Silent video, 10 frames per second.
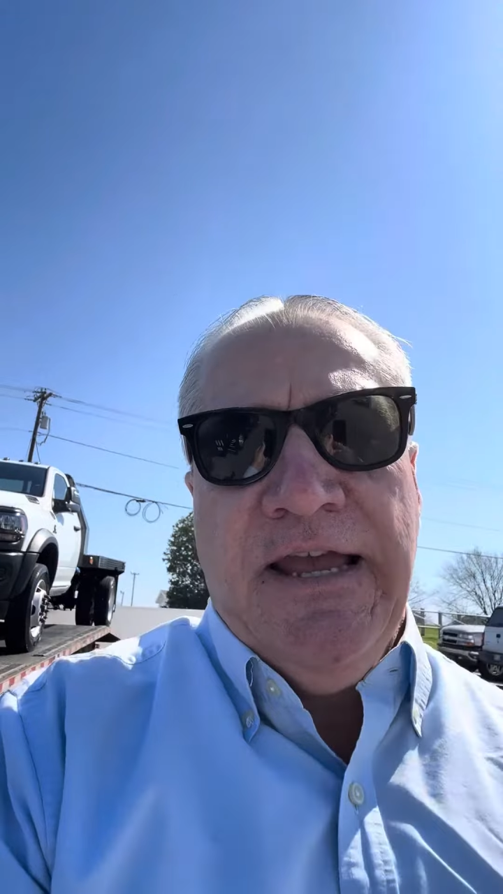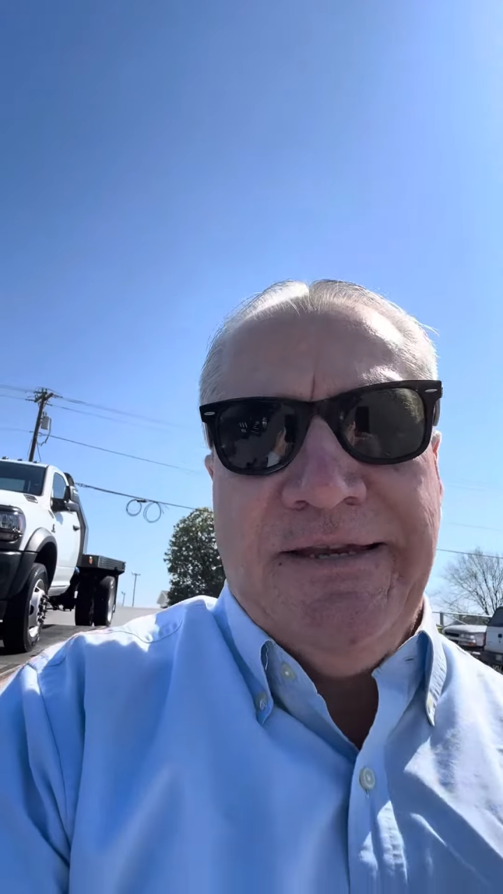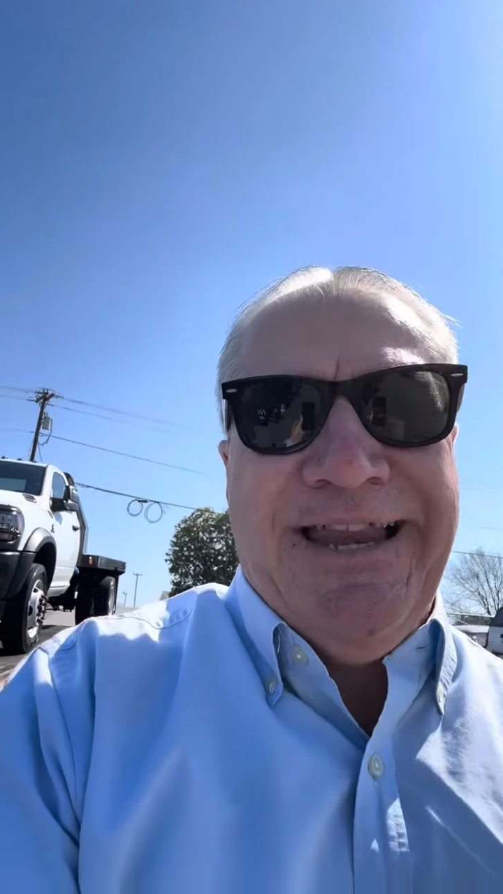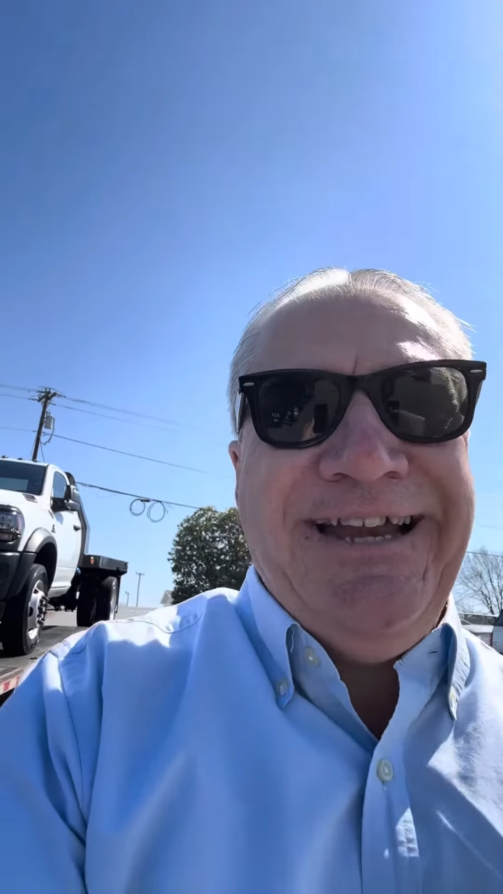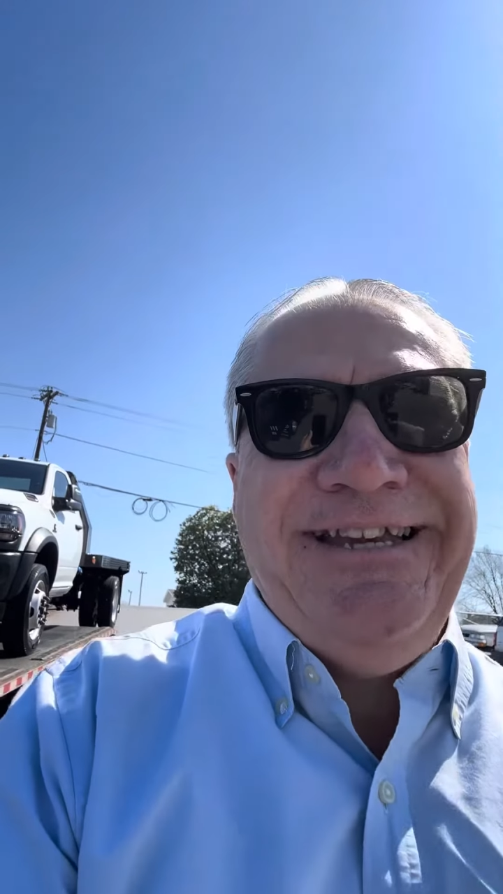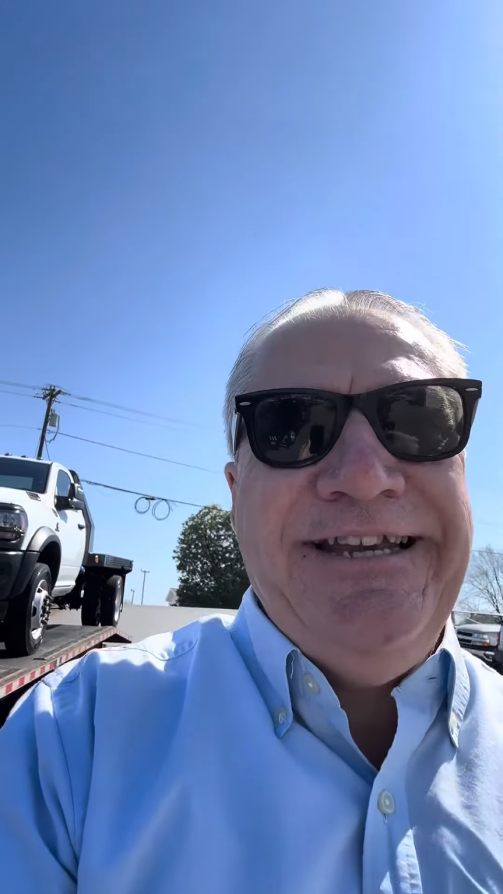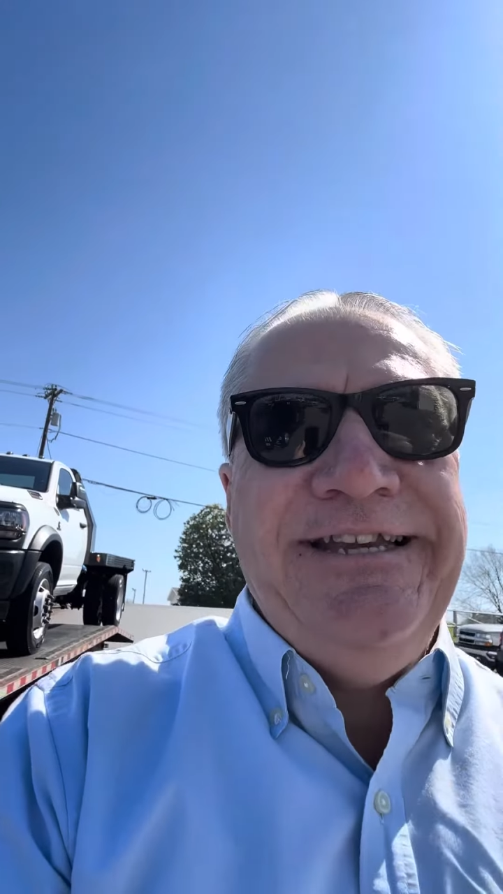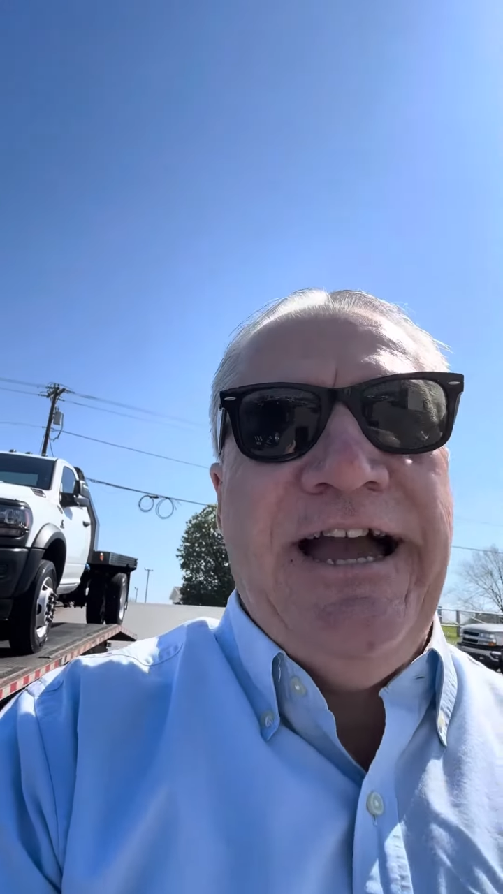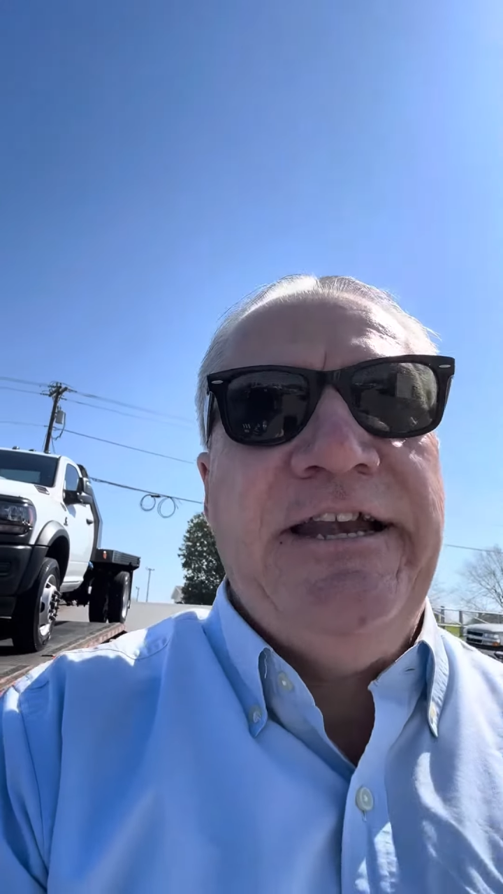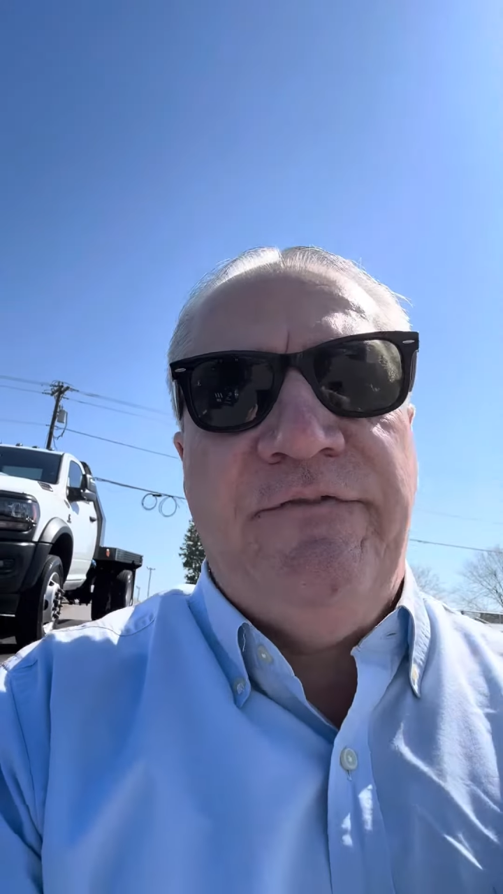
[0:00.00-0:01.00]

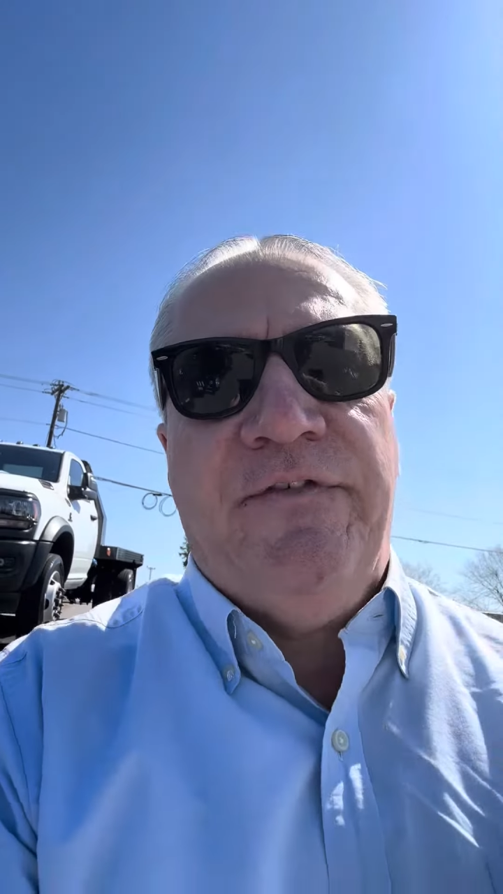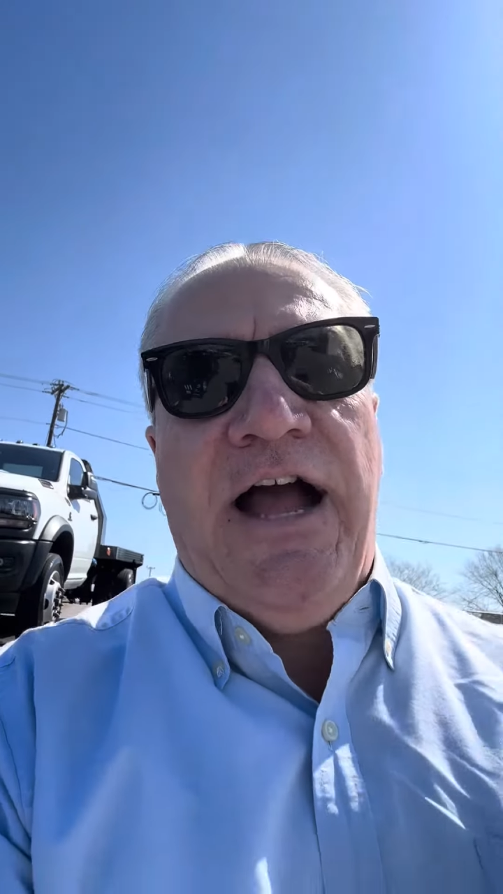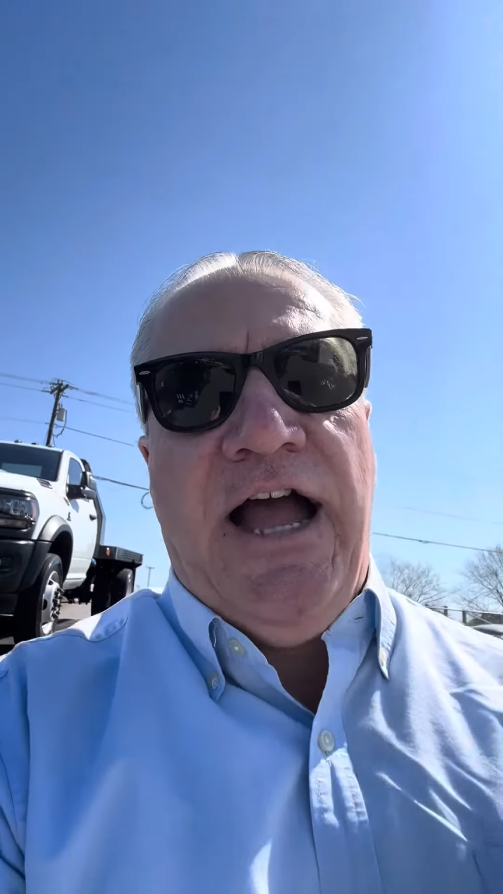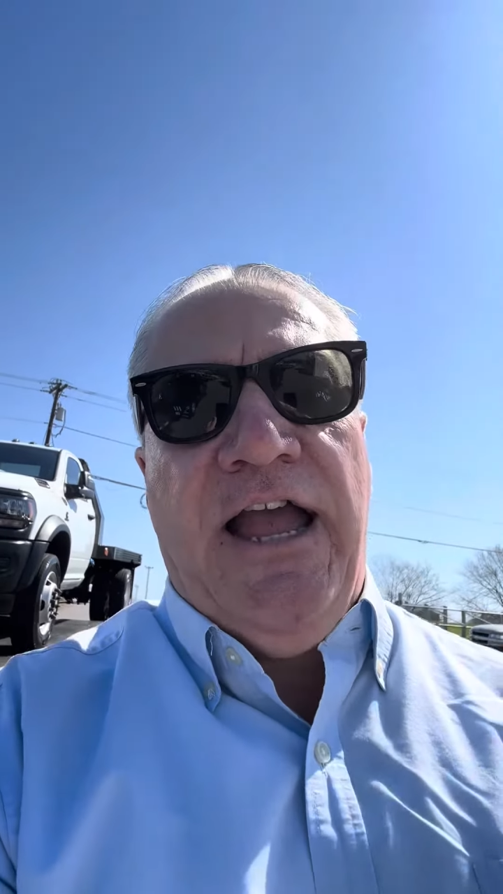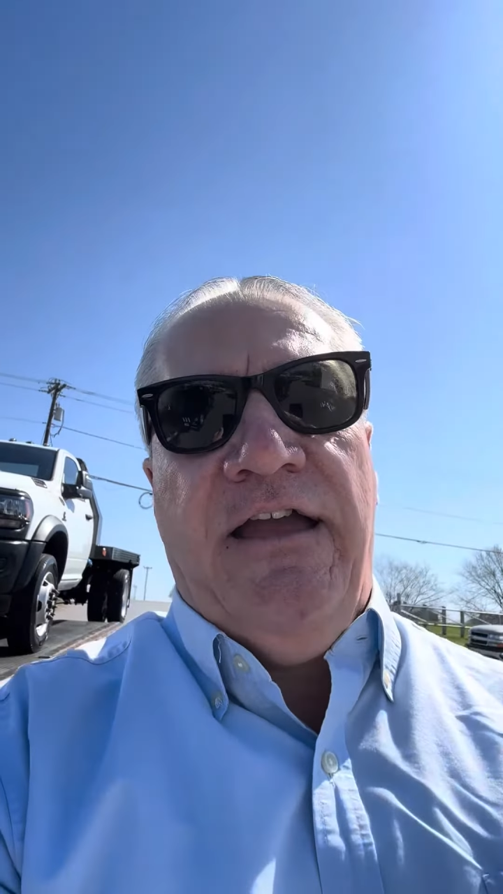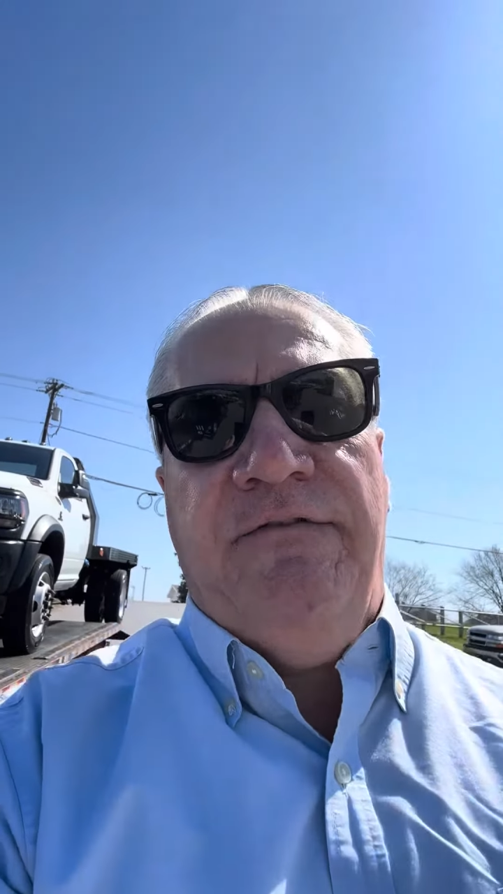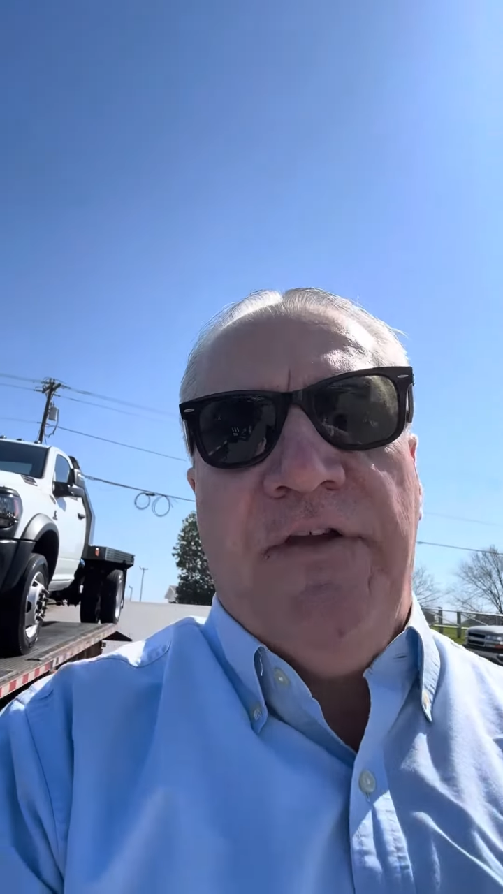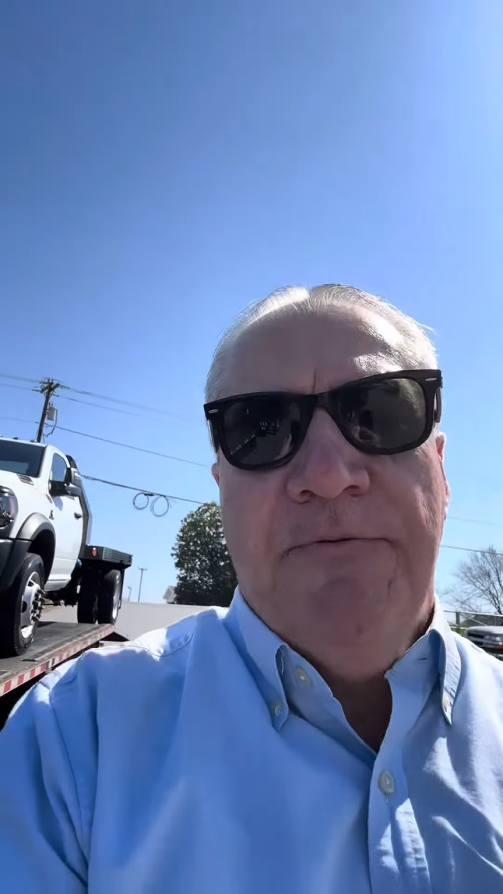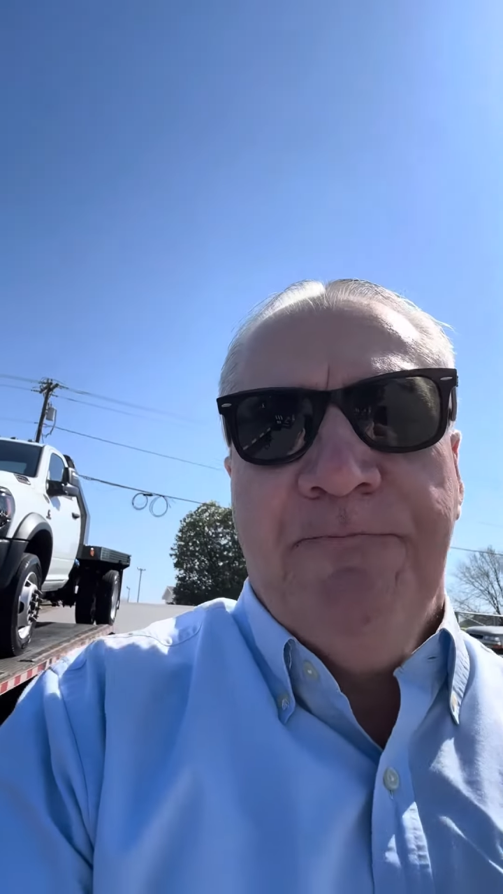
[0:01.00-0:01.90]
1995